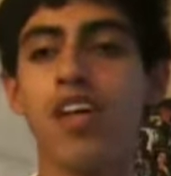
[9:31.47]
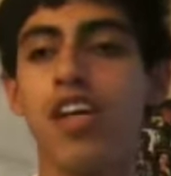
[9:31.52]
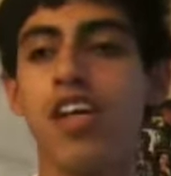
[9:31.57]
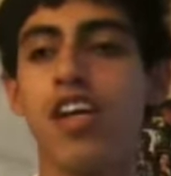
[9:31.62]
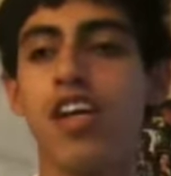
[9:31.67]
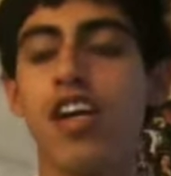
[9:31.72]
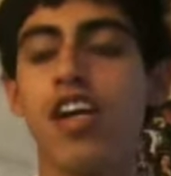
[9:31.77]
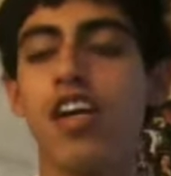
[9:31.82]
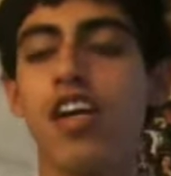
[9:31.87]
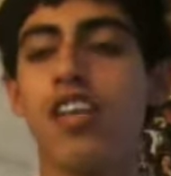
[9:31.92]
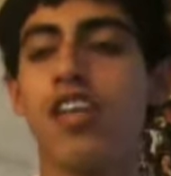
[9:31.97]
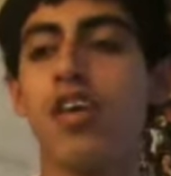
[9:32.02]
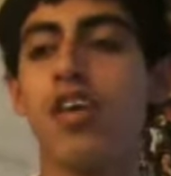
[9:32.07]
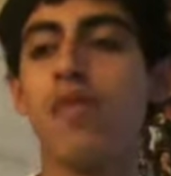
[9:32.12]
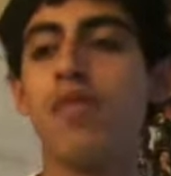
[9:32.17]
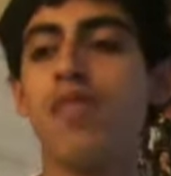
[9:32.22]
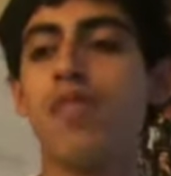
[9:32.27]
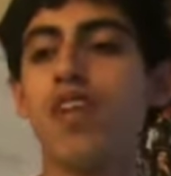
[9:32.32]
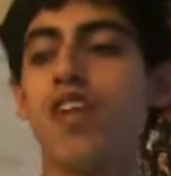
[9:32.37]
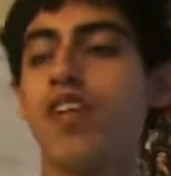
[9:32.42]

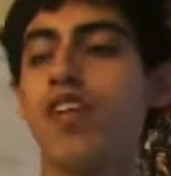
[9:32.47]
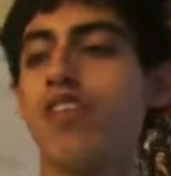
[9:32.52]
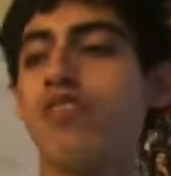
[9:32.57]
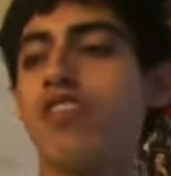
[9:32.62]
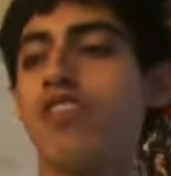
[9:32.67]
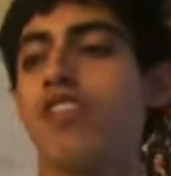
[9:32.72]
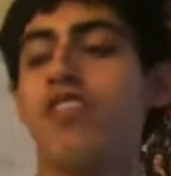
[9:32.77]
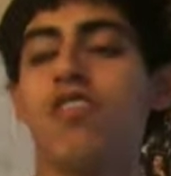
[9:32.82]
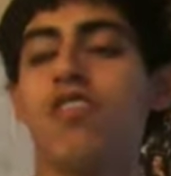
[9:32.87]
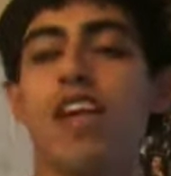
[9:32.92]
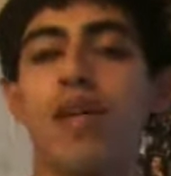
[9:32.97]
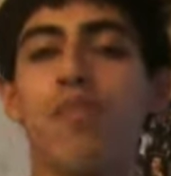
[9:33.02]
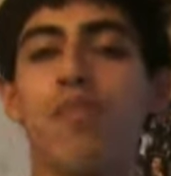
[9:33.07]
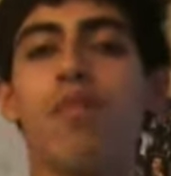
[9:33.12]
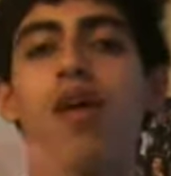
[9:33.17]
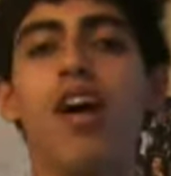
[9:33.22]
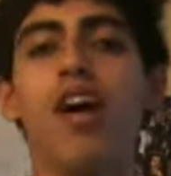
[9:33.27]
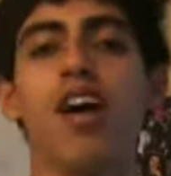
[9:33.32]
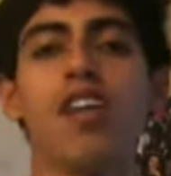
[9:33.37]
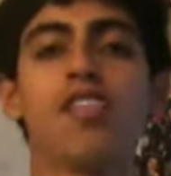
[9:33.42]
They're using you like
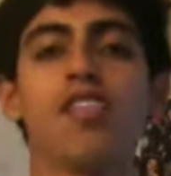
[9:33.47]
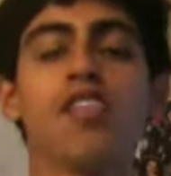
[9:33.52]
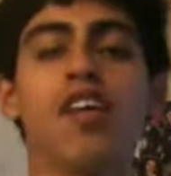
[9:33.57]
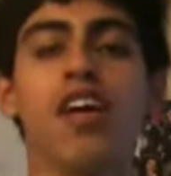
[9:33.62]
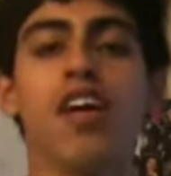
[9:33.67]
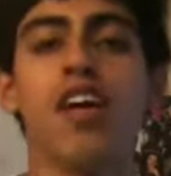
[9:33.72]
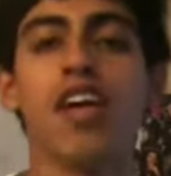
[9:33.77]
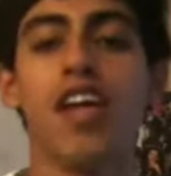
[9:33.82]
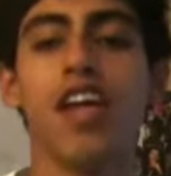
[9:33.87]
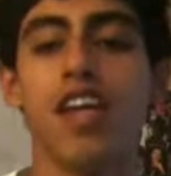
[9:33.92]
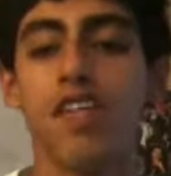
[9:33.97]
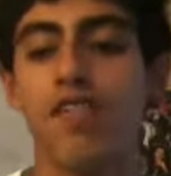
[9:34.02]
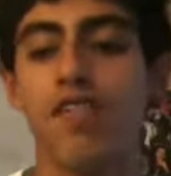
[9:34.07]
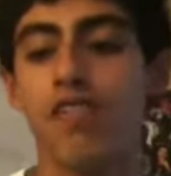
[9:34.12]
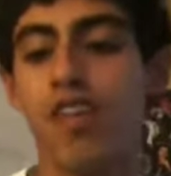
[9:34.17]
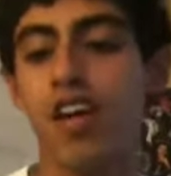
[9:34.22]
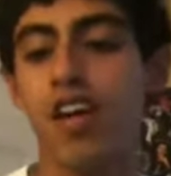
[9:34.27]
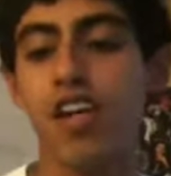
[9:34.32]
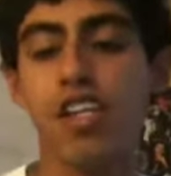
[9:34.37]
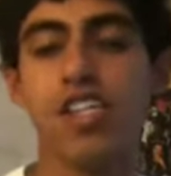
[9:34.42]
pawns on a
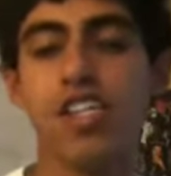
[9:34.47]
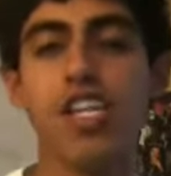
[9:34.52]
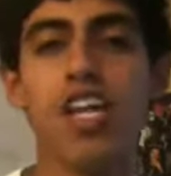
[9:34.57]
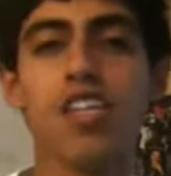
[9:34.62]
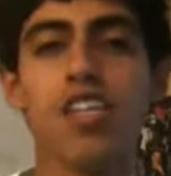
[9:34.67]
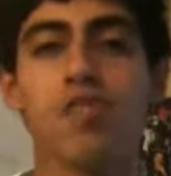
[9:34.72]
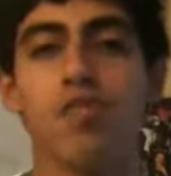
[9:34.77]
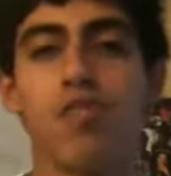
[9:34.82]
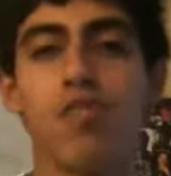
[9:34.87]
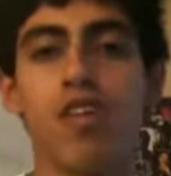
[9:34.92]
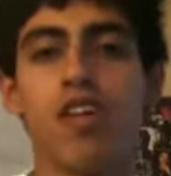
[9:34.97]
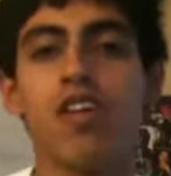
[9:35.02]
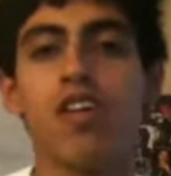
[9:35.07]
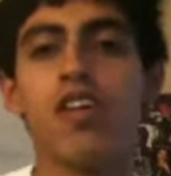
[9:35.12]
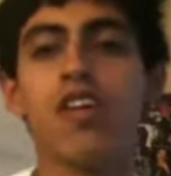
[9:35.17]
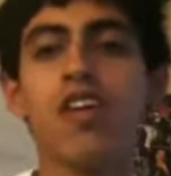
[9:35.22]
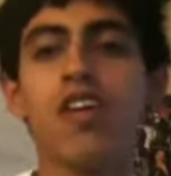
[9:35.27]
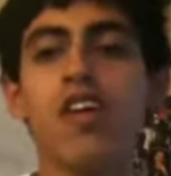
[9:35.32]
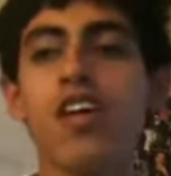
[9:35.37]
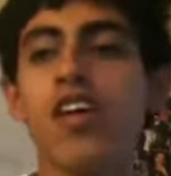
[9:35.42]
chessboard.
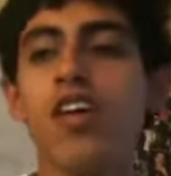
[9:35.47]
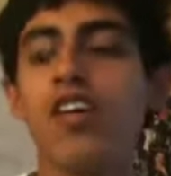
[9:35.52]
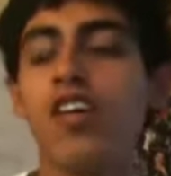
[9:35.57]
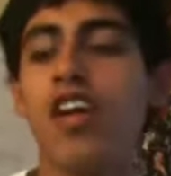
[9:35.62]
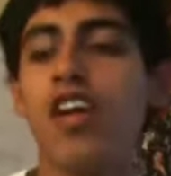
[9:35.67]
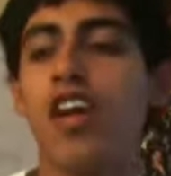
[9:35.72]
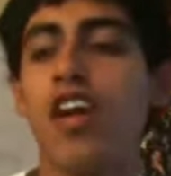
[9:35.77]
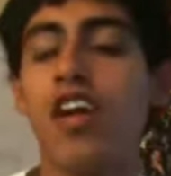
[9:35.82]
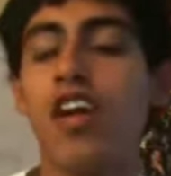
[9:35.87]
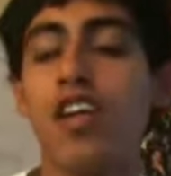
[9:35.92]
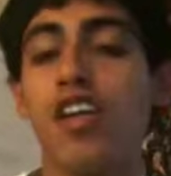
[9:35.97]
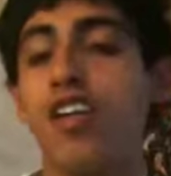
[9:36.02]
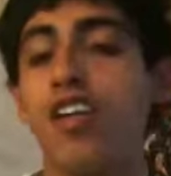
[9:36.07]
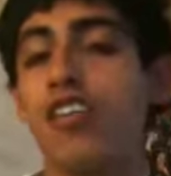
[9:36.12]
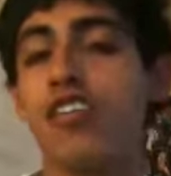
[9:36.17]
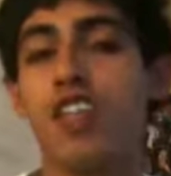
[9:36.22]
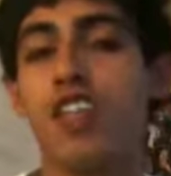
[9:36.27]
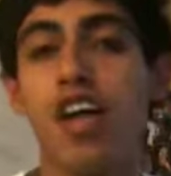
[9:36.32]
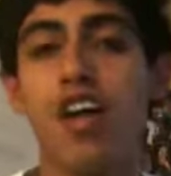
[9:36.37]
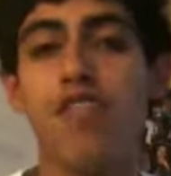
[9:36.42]
You're hurting
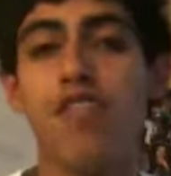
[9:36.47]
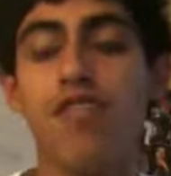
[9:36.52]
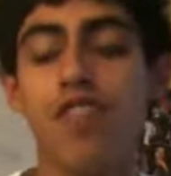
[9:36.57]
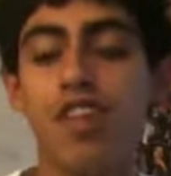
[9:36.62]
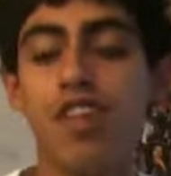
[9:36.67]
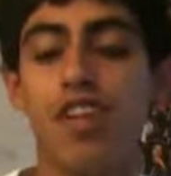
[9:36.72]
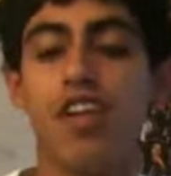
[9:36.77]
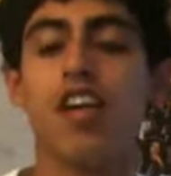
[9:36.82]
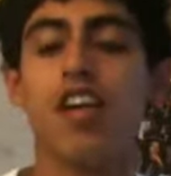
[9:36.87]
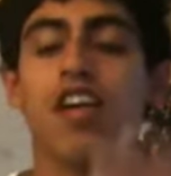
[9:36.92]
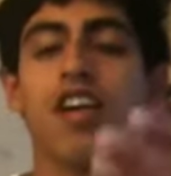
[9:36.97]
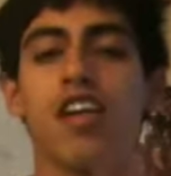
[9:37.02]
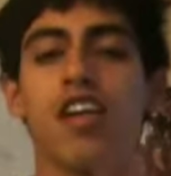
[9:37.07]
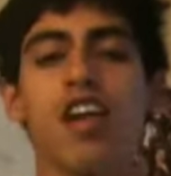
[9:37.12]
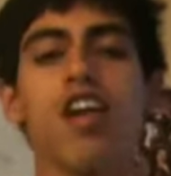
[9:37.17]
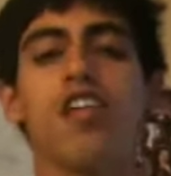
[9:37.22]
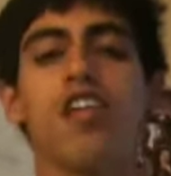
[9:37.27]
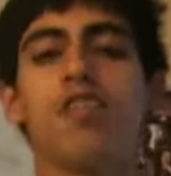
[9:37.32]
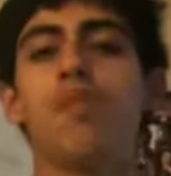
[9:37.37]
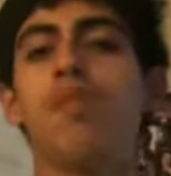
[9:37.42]
yourself and you're hurting
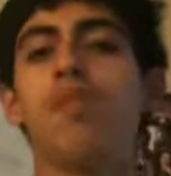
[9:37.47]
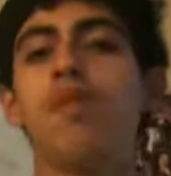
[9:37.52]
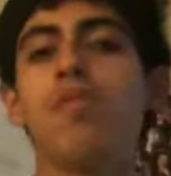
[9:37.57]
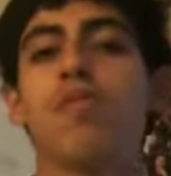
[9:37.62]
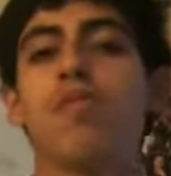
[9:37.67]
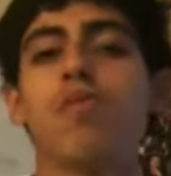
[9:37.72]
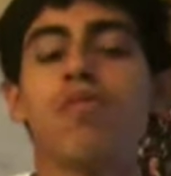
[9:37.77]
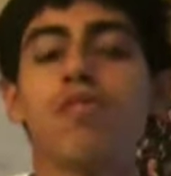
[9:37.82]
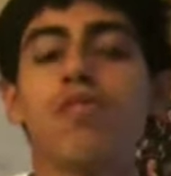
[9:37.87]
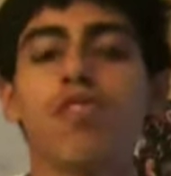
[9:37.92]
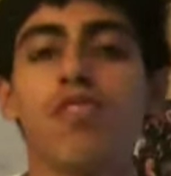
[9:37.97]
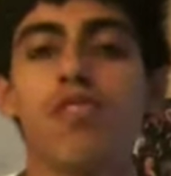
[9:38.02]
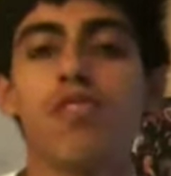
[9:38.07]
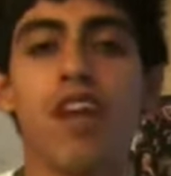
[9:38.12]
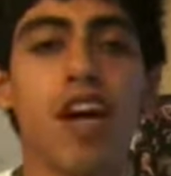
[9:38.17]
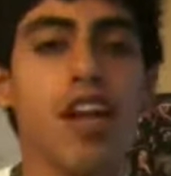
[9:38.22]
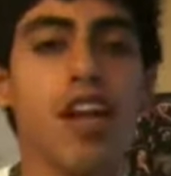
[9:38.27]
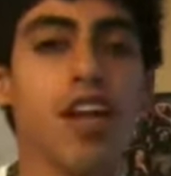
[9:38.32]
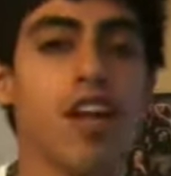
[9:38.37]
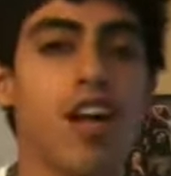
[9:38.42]
other people, so
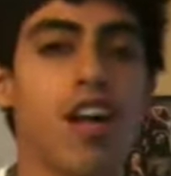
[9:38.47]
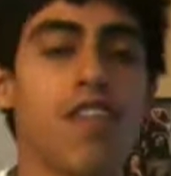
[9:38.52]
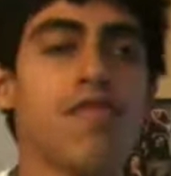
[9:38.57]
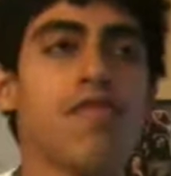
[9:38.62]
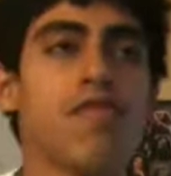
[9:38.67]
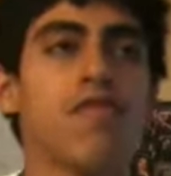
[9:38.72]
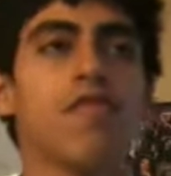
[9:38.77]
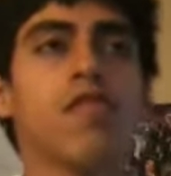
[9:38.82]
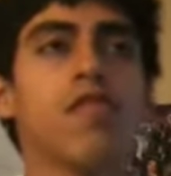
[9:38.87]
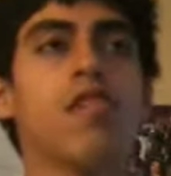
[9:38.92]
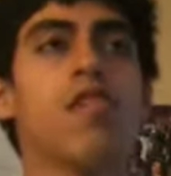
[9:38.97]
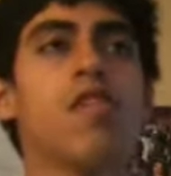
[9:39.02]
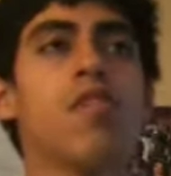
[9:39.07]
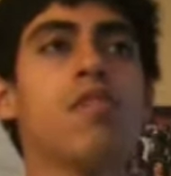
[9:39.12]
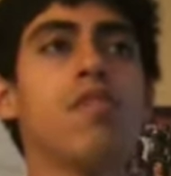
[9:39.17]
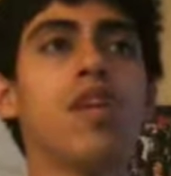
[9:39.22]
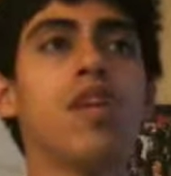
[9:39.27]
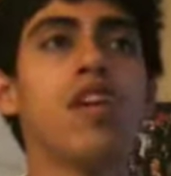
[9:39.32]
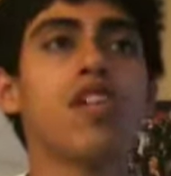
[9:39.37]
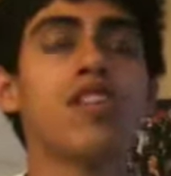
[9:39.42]
knock it off.
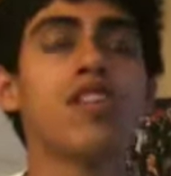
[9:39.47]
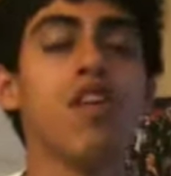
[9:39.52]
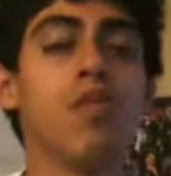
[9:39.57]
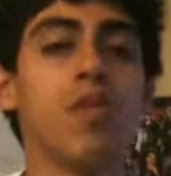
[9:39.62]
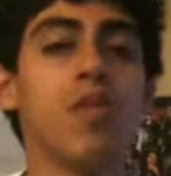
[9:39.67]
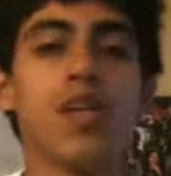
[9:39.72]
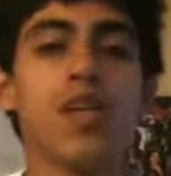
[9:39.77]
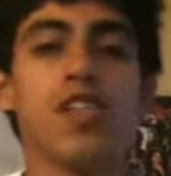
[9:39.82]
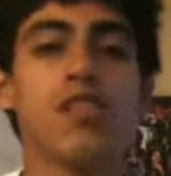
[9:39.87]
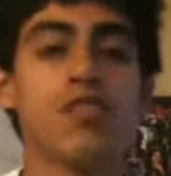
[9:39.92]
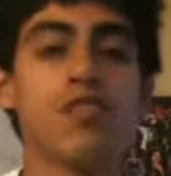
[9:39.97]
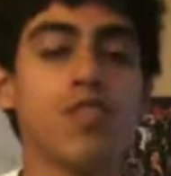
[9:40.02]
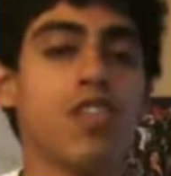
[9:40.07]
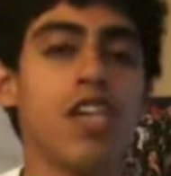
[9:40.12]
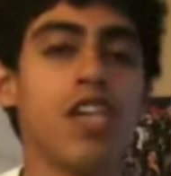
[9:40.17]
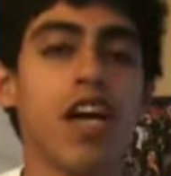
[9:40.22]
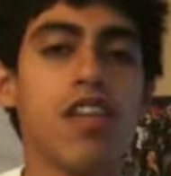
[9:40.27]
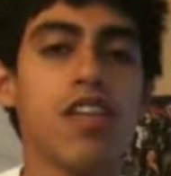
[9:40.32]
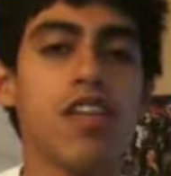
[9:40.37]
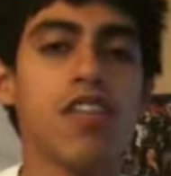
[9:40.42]
Because nobody's
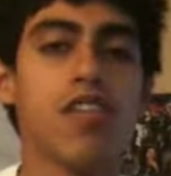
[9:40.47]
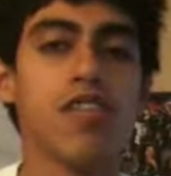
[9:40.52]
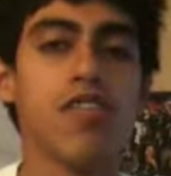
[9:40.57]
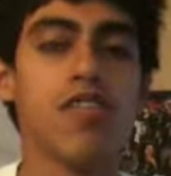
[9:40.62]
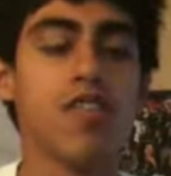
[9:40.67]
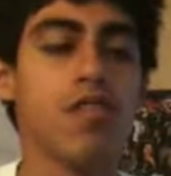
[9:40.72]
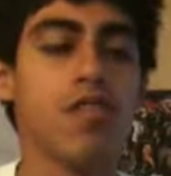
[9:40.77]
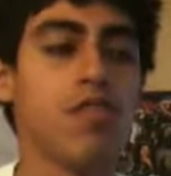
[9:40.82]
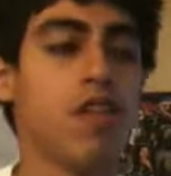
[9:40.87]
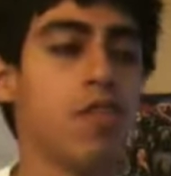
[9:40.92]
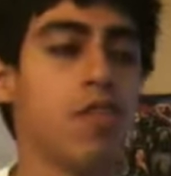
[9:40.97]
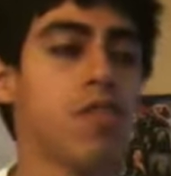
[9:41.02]
jealous of you.